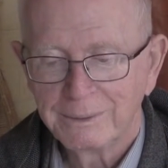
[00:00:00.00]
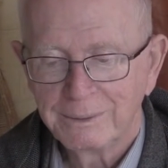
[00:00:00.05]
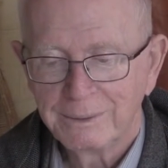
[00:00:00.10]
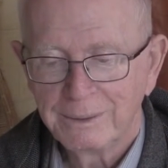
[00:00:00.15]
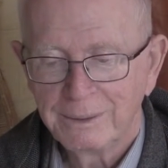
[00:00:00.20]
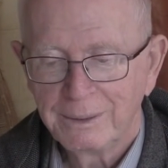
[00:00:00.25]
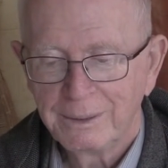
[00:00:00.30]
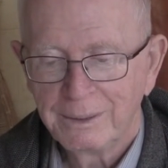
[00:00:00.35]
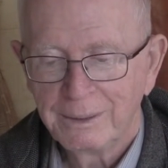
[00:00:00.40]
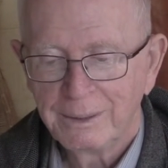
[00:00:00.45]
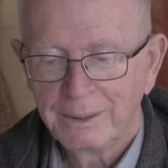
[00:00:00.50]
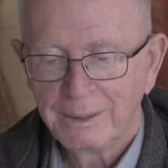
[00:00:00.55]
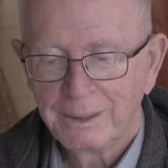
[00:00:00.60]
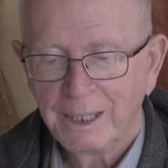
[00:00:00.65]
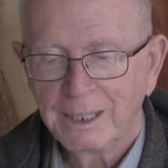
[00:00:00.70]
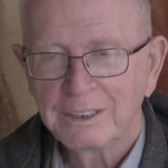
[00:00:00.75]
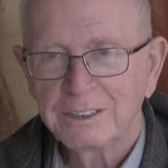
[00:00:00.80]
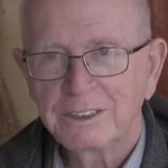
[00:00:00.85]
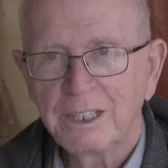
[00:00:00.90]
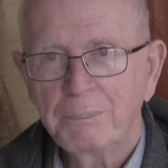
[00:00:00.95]

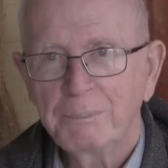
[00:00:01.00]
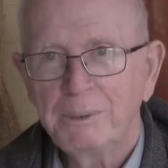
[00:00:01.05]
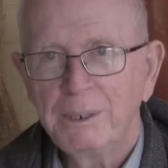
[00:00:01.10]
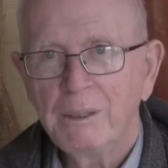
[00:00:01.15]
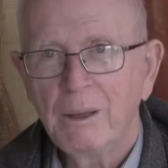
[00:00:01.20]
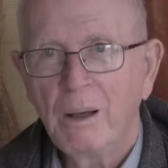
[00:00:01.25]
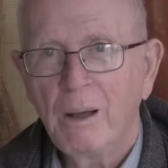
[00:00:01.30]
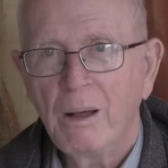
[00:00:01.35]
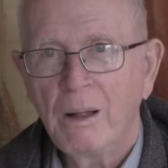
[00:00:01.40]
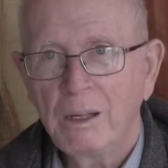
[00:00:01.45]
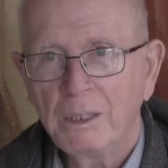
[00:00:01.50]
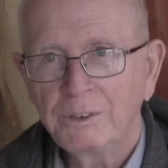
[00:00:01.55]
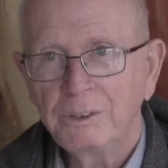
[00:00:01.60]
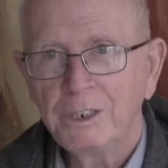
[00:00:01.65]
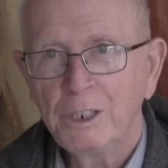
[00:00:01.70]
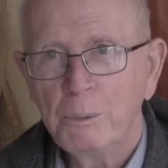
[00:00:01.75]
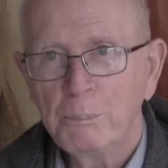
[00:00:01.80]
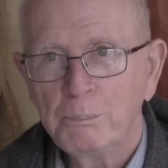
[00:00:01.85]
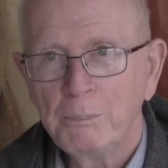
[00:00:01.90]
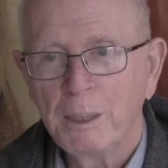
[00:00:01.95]
accepting all team
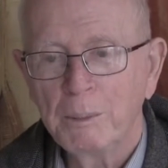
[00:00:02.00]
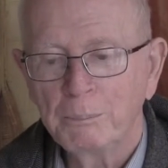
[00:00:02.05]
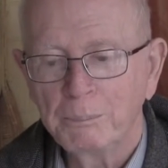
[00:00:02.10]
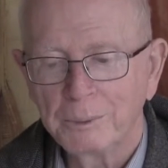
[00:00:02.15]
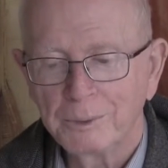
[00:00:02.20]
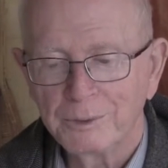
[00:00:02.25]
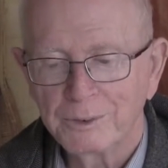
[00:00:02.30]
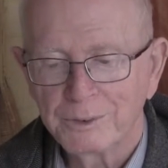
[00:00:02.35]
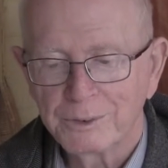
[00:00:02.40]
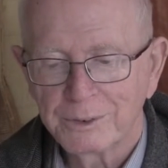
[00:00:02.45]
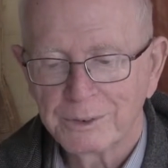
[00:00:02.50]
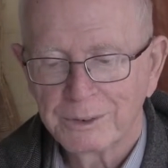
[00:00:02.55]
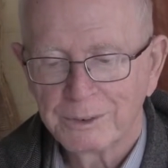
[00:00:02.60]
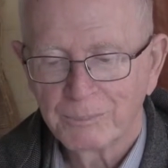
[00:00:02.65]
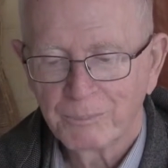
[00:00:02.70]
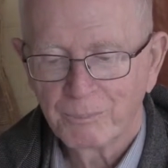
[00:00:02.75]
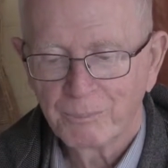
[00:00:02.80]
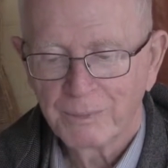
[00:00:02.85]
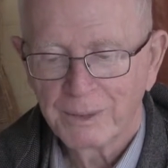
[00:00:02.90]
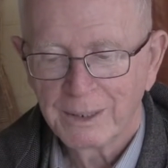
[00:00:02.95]
members,
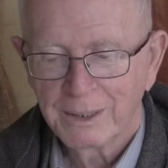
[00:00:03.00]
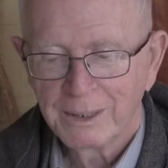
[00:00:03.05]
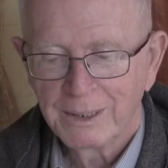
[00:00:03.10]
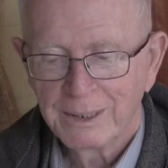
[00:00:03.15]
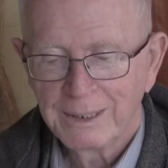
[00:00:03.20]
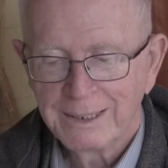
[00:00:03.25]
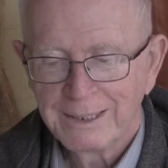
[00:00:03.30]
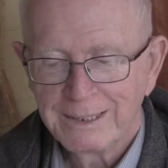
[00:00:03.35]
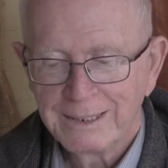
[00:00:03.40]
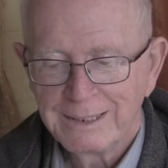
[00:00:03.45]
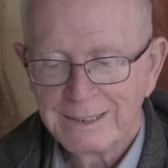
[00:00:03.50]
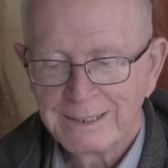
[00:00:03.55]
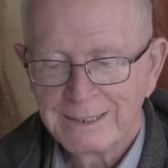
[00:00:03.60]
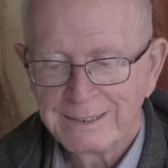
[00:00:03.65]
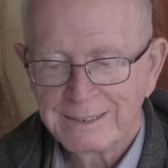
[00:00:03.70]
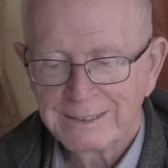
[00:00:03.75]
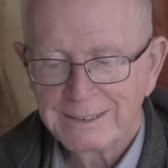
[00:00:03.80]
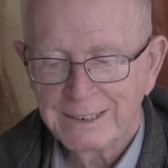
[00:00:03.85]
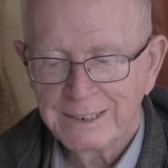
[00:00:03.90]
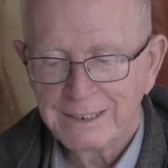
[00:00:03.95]

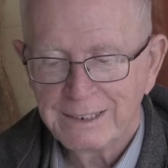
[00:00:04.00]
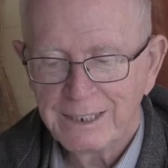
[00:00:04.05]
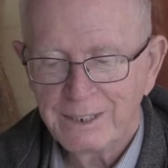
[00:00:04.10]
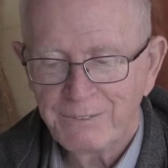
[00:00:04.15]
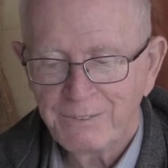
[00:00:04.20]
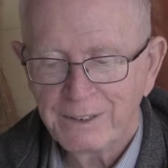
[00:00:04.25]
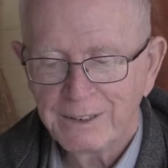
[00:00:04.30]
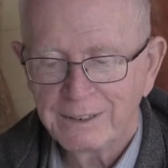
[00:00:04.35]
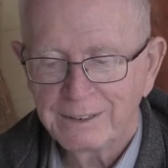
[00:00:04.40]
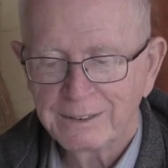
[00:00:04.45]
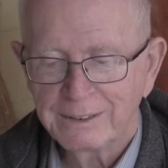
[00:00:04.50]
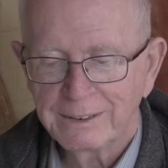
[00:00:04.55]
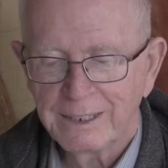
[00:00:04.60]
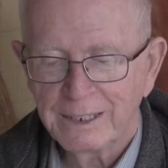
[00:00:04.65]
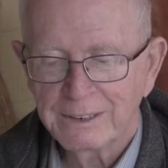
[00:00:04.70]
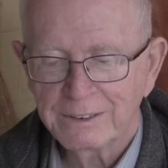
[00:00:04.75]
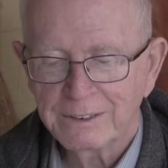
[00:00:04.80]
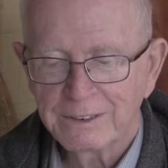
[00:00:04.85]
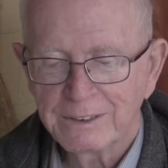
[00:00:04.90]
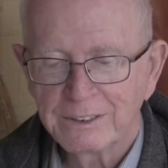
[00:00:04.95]
significant
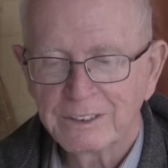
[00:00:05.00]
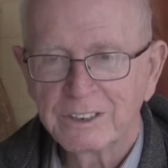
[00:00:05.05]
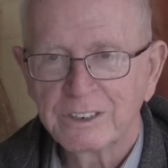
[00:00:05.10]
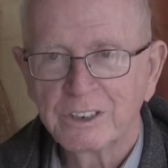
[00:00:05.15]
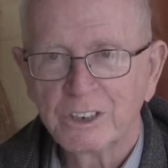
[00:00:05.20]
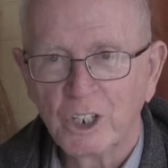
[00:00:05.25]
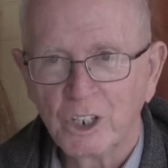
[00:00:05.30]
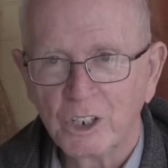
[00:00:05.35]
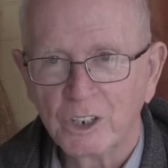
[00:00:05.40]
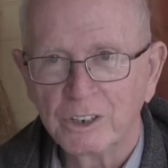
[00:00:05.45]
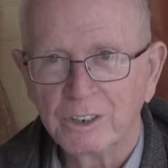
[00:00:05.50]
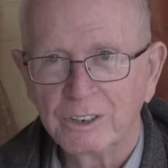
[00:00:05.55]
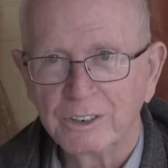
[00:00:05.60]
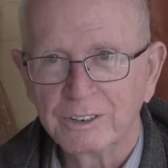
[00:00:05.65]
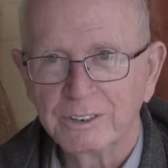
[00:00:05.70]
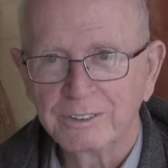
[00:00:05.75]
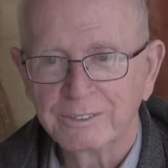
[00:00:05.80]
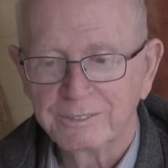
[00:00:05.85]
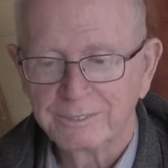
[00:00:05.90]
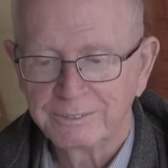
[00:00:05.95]
lessons learned.
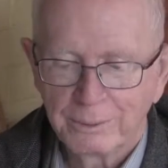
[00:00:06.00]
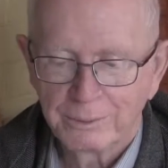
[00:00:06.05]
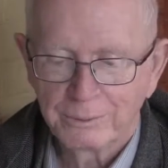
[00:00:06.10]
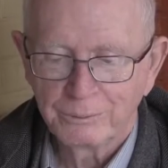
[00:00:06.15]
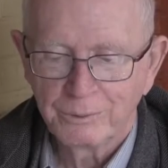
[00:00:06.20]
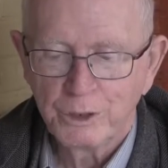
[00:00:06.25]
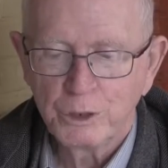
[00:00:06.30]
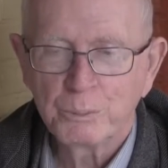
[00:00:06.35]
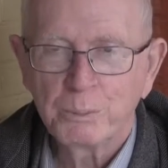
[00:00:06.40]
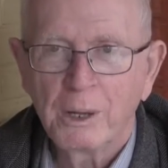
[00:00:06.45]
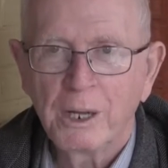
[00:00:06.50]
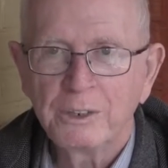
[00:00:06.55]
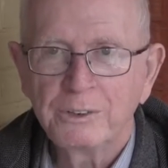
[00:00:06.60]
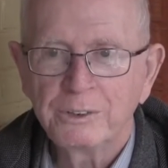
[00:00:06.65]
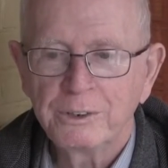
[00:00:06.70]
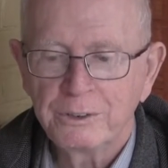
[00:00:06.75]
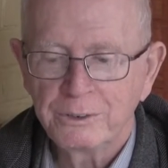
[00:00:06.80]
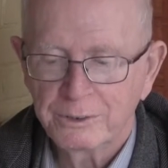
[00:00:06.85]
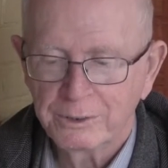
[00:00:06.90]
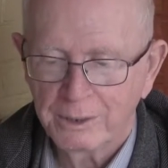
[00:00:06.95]
Responses
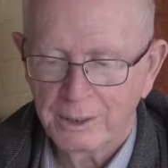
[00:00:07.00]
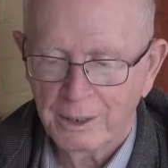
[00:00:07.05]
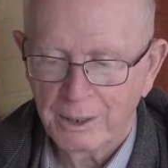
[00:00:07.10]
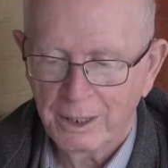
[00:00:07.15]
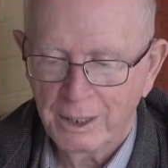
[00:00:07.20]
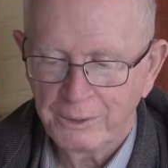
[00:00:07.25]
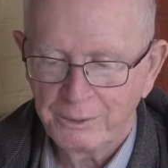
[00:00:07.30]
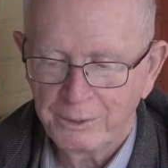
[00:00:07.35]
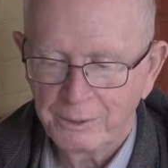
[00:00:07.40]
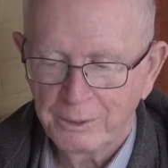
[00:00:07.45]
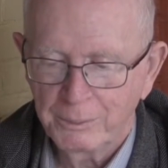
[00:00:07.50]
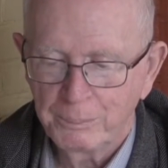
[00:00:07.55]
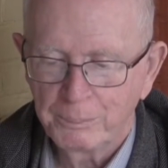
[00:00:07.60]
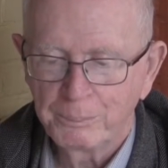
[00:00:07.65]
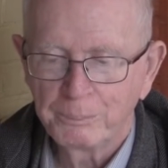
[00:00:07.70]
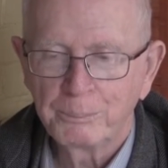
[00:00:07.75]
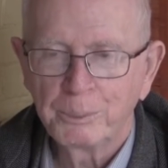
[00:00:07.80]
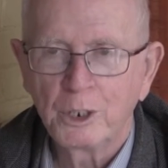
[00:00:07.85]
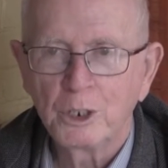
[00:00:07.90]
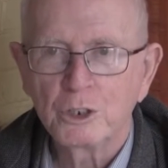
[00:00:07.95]
under
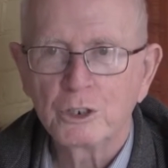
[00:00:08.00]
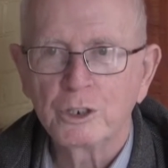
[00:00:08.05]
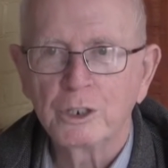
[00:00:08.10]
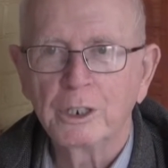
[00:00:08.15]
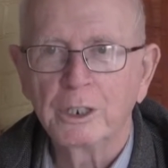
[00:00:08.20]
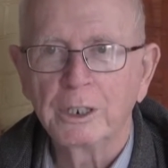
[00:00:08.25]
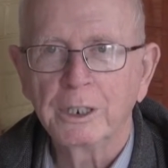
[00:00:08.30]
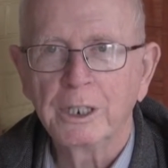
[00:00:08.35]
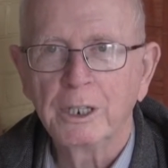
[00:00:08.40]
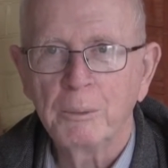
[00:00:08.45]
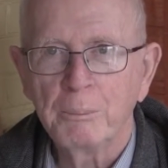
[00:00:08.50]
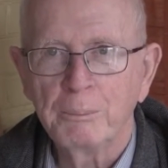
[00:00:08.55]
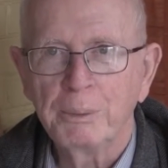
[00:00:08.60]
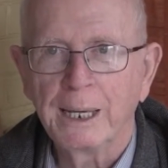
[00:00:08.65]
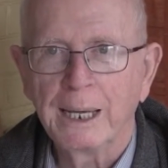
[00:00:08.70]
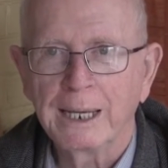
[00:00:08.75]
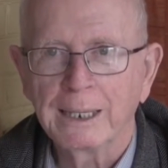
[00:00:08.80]
personal impact.